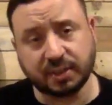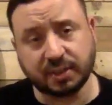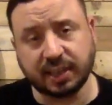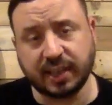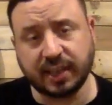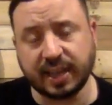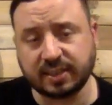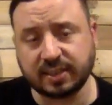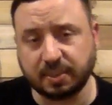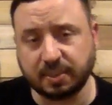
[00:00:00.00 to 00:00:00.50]
going to
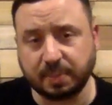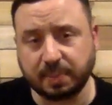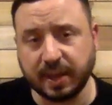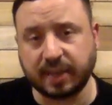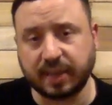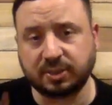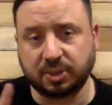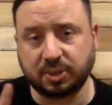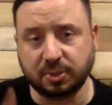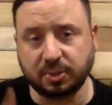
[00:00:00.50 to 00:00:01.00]
get to
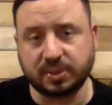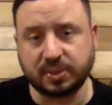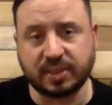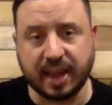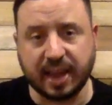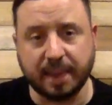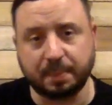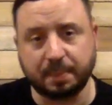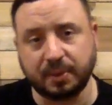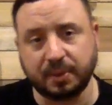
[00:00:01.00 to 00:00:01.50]
pick two
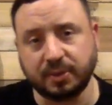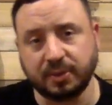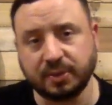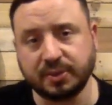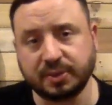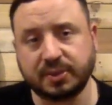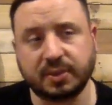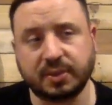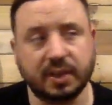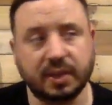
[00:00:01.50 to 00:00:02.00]

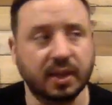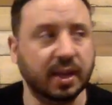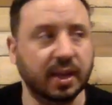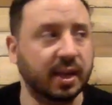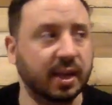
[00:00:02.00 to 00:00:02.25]
samples